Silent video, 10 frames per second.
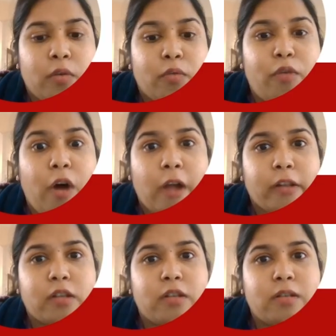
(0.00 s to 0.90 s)
what?
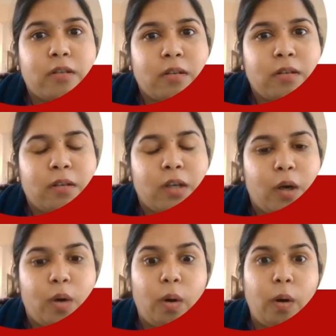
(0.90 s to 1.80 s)

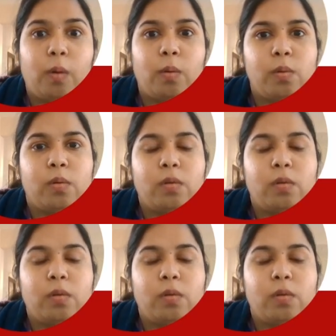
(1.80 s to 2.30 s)
Oh,